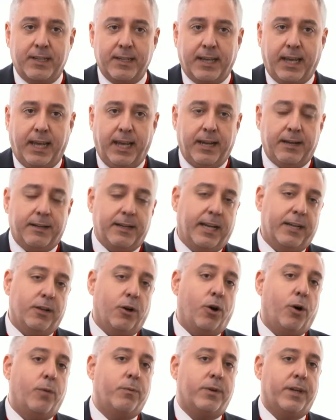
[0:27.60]
care and
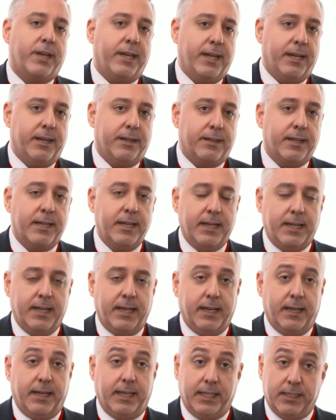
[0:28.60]
home care
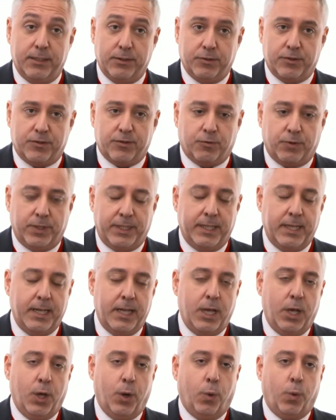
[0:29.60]
industry.
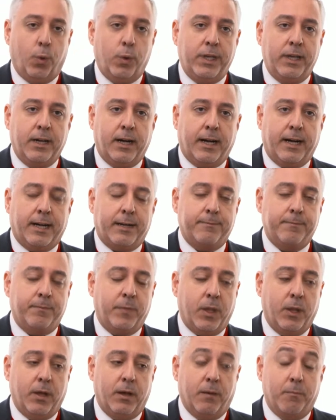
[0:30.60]
We are
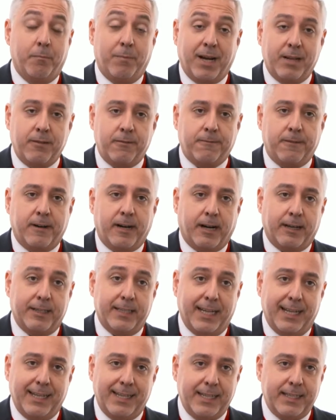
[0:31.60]
by far the
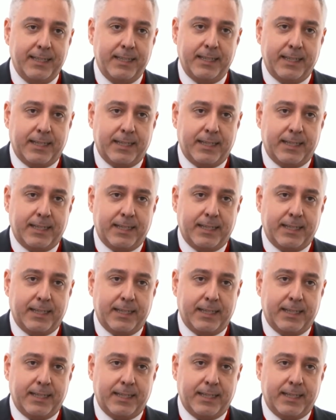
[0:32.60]
leading